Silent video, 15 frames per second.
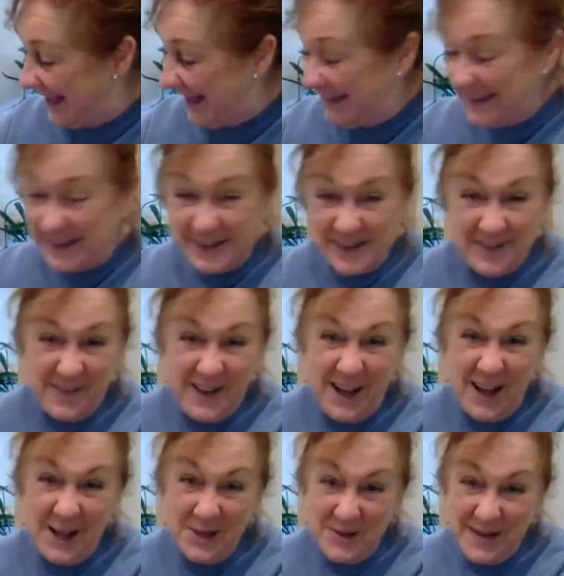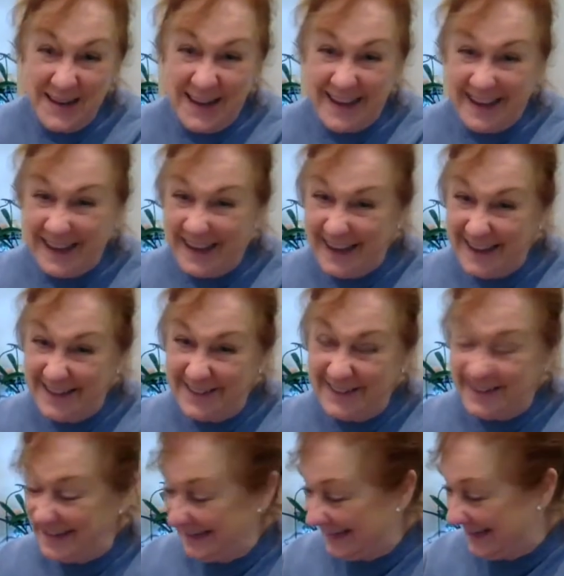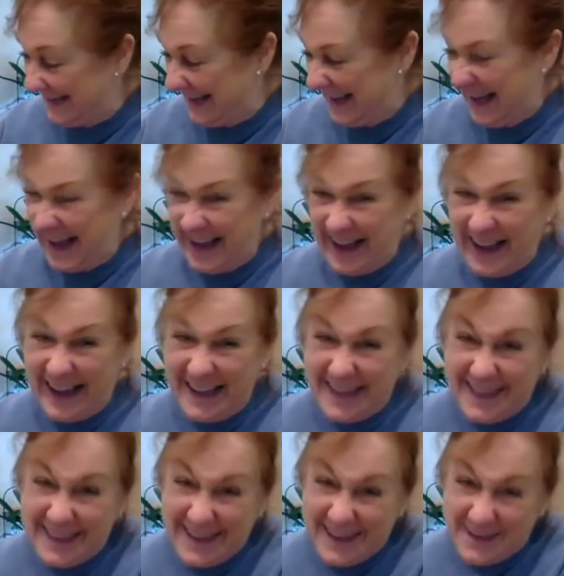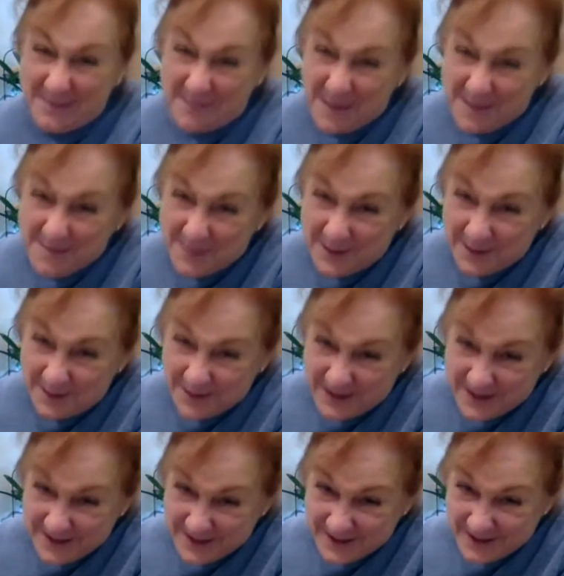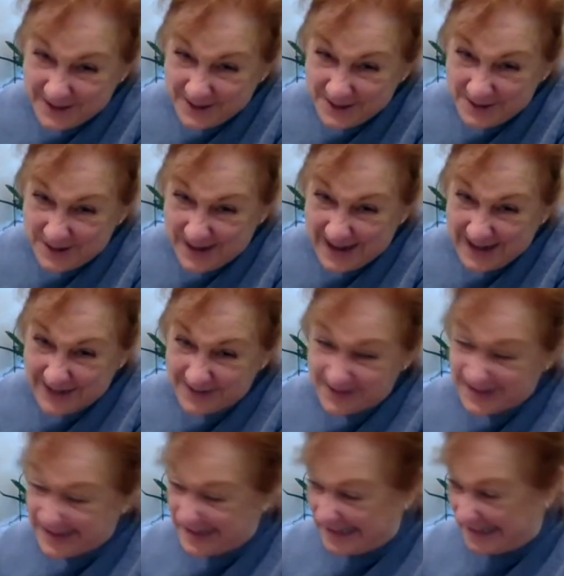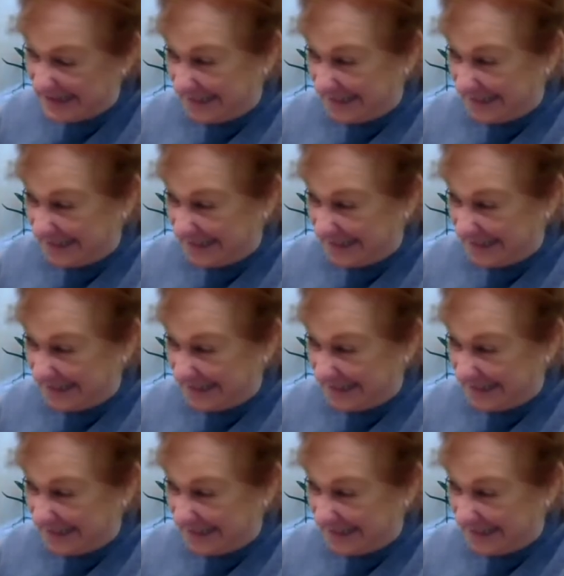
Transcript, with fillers: And it's following Henry I think it might be going to the new house.